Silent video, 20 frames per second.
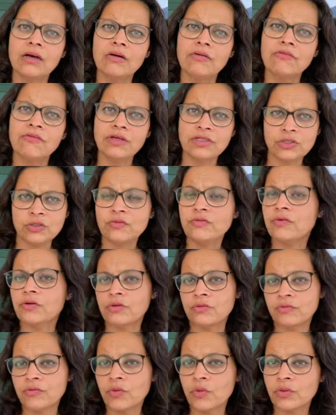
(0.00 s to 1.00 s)
first of all,
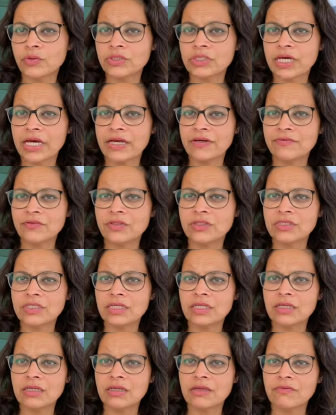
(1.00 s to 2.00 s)
of course, I have to
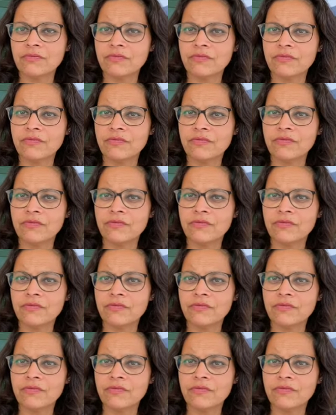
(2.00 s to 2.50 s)
see if